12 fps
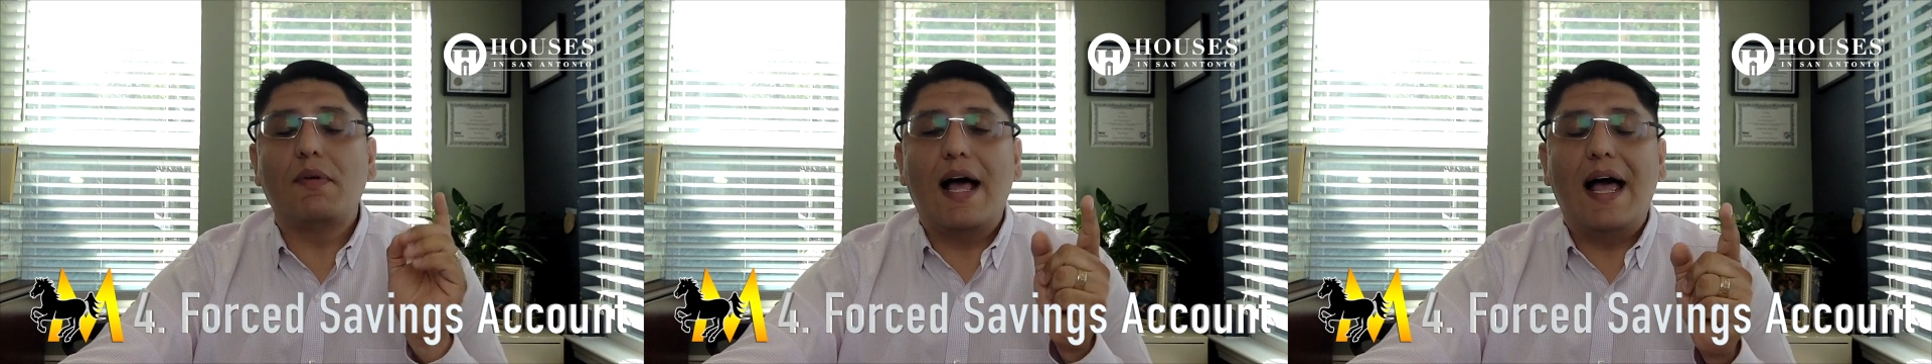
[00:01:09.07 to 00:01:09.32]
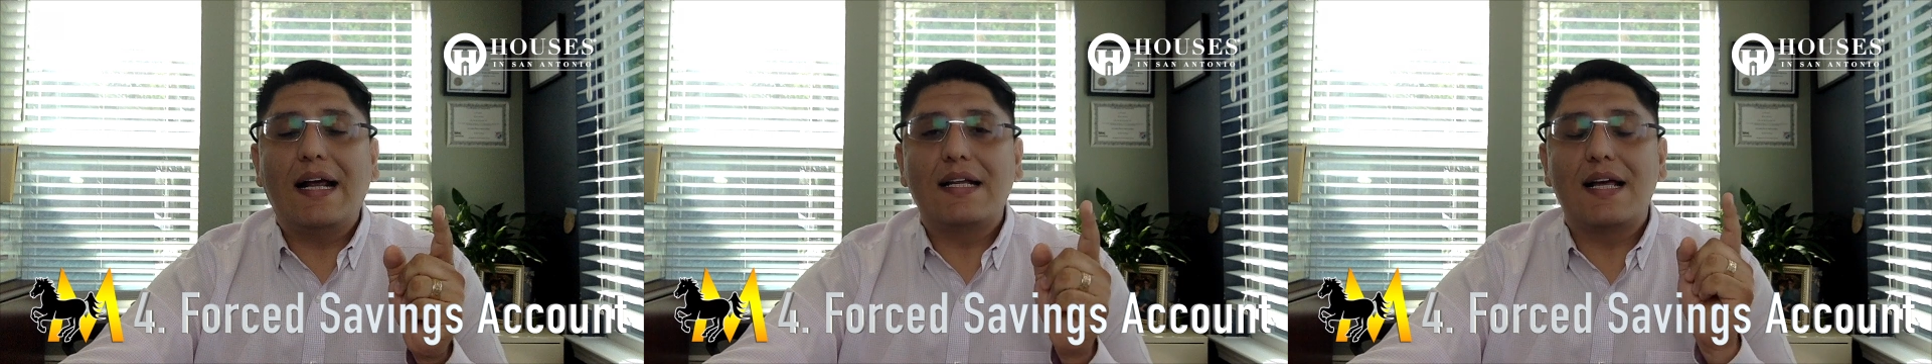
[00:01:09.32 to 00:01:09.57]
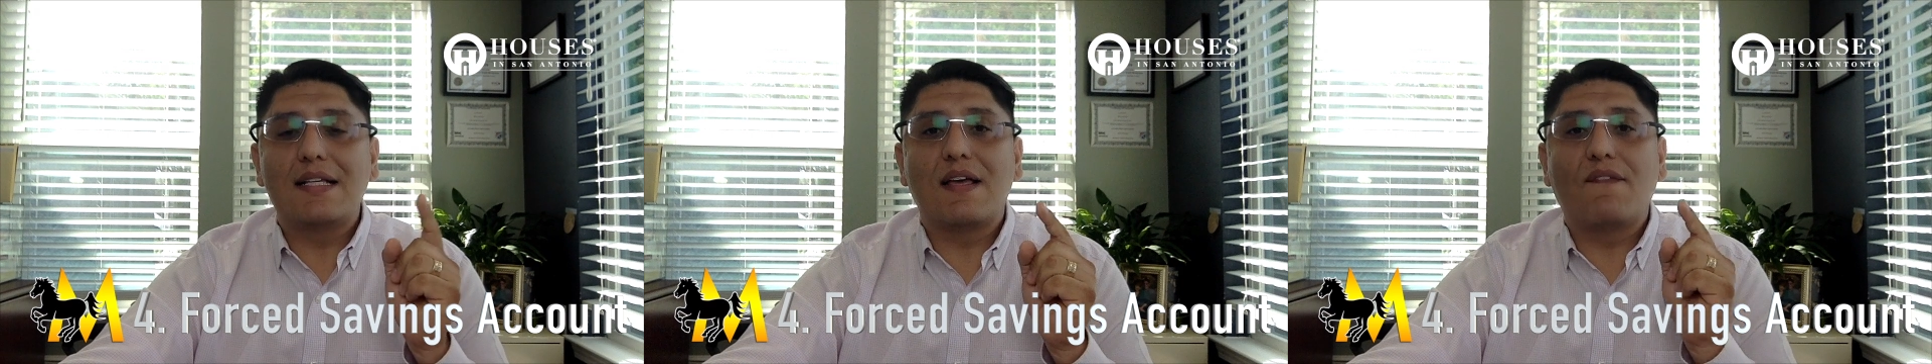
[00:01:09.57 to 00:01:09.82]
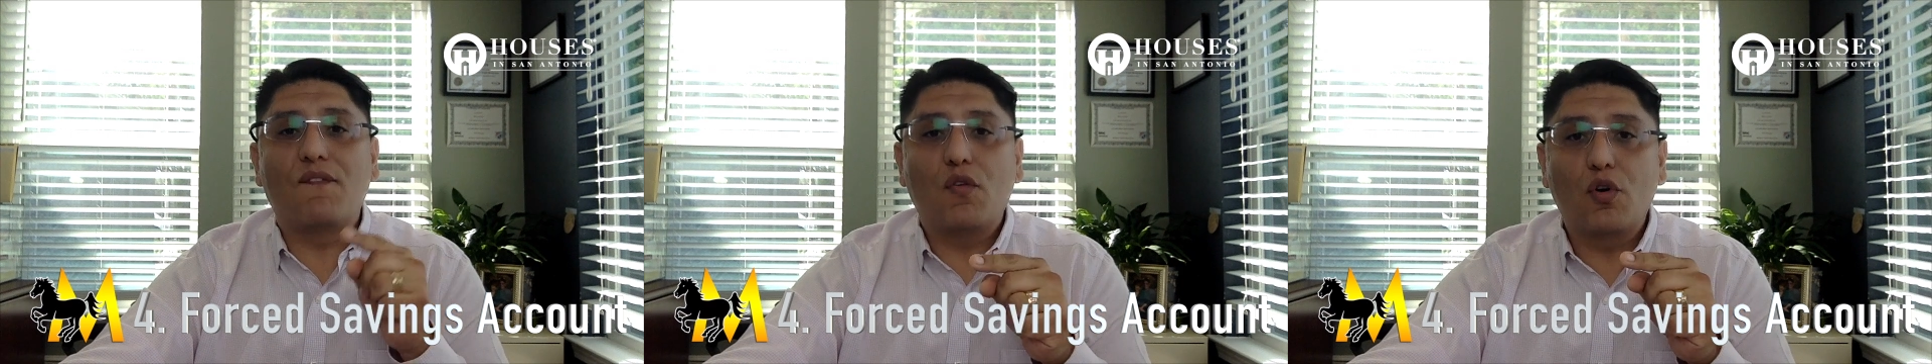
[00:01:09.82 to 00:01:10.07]
act as
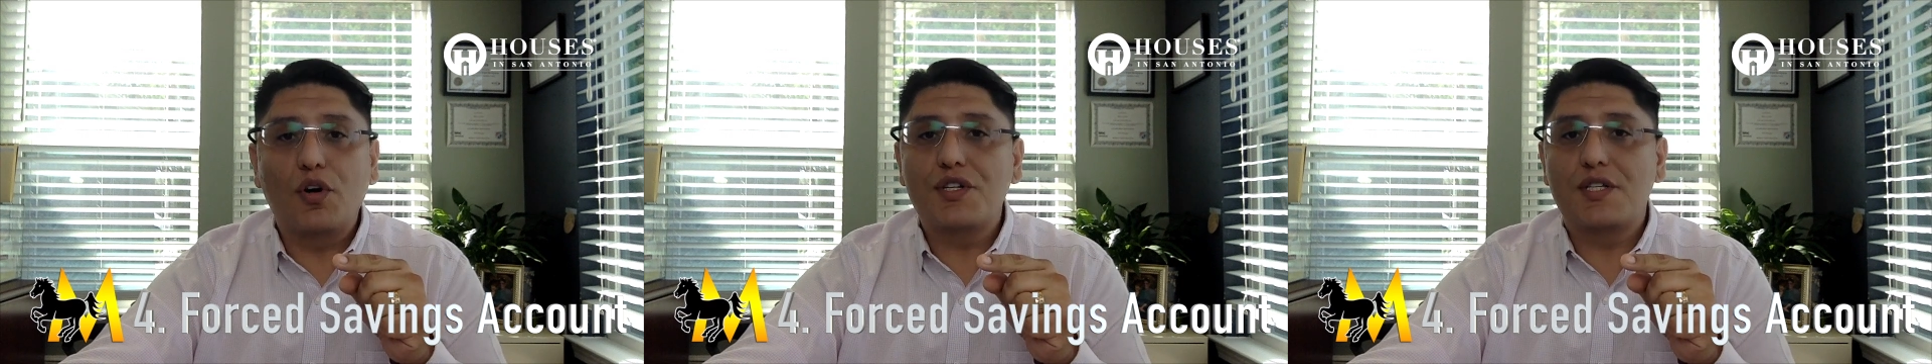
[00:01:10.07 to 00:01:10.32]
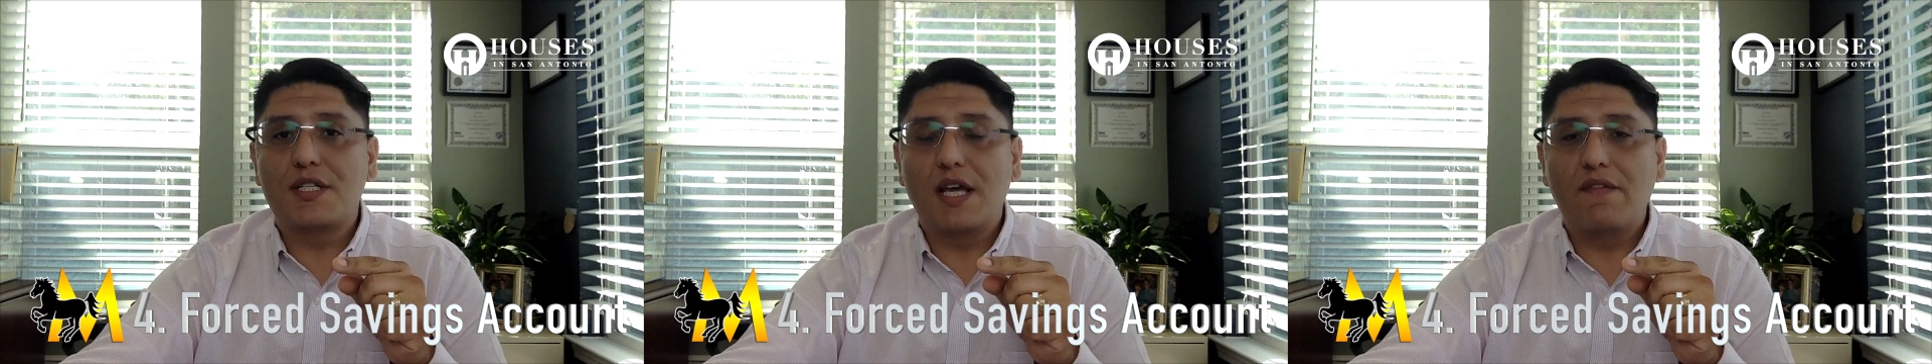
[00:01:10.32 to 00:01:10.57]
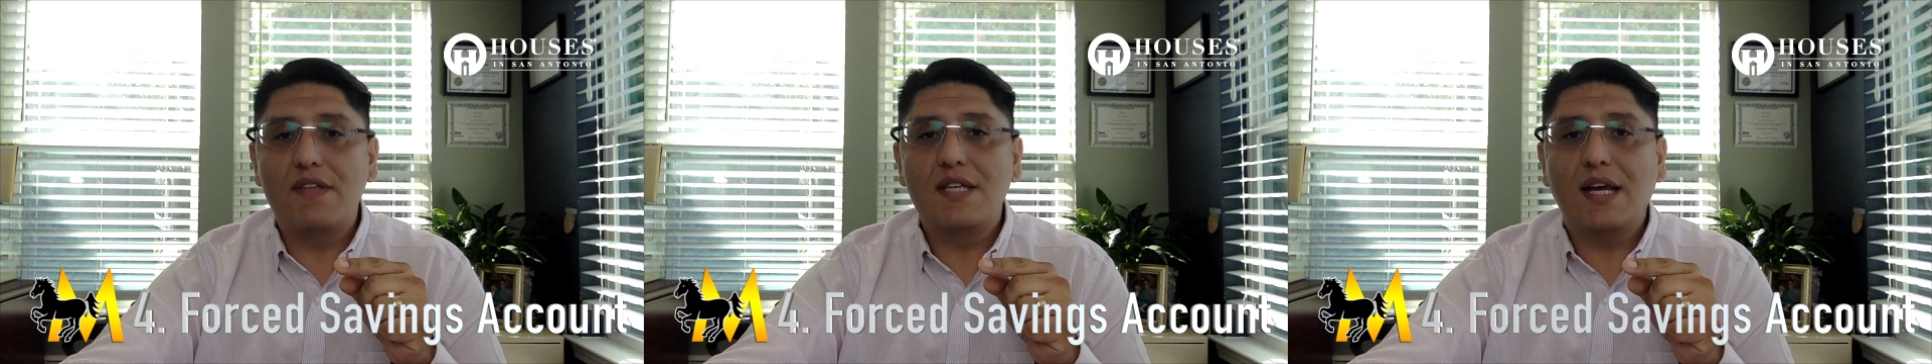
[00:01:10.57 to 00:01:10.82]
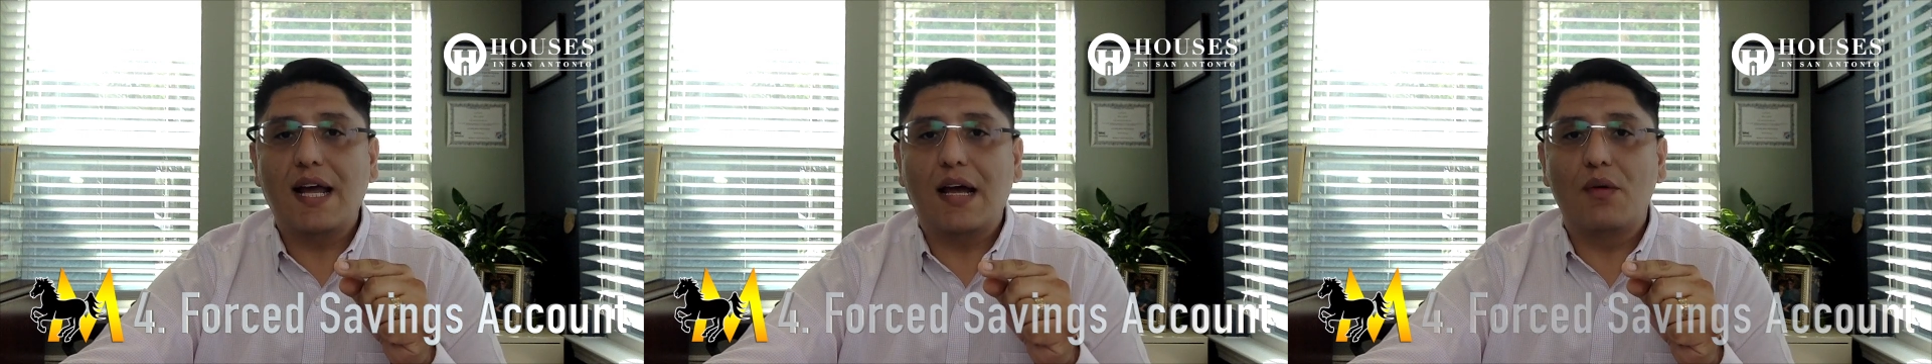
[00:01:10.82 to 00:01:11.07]
a forced savings
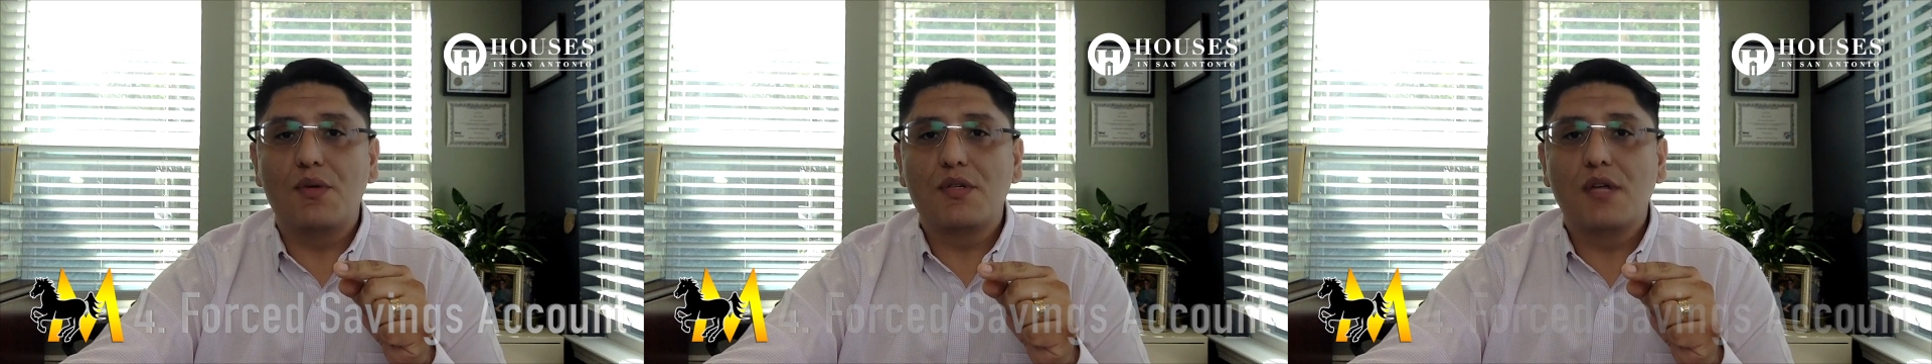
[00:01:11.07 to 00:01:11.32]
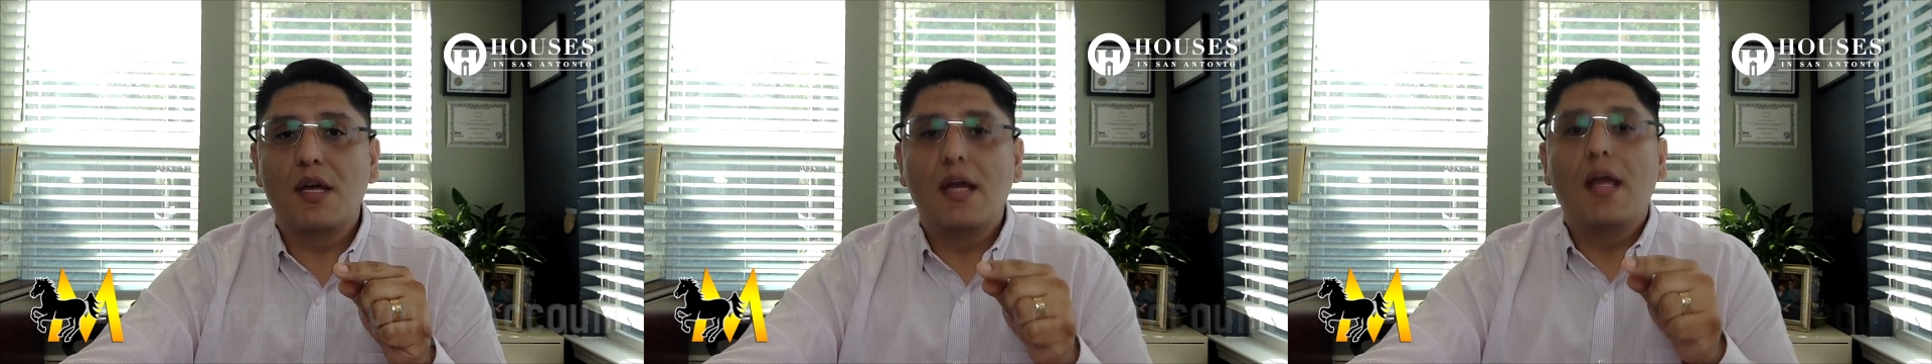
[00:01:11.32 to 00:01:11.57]
account.